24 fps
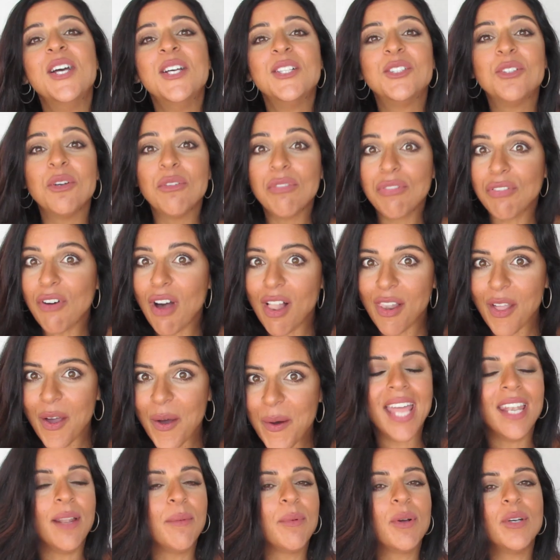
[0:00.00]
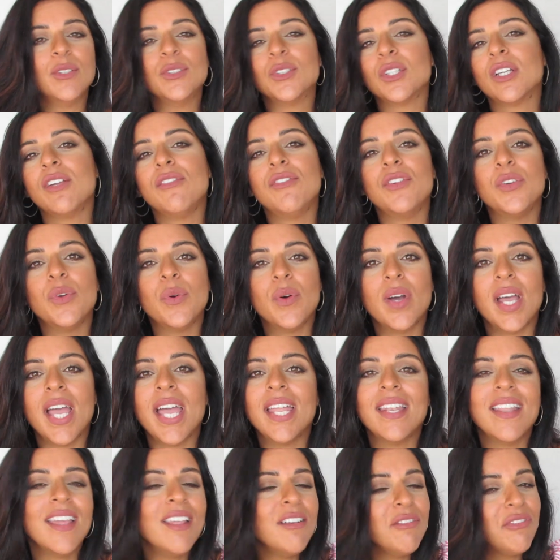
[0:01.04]
to follow, and I'm going to give you
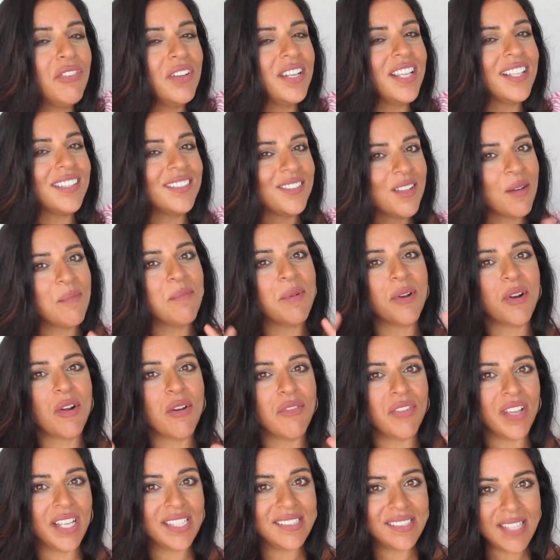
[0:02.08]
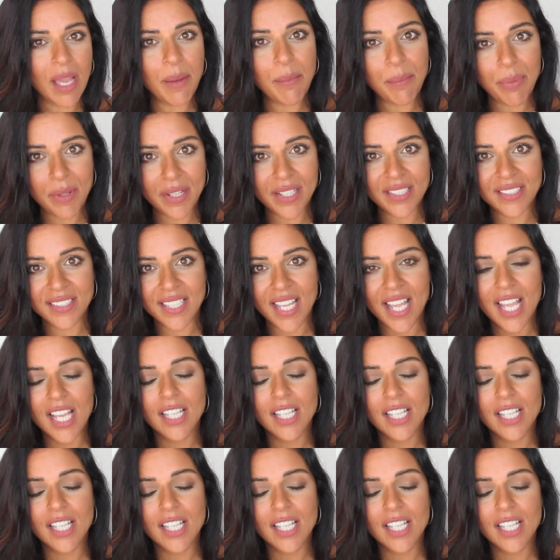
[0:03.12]
an infinite number of examples.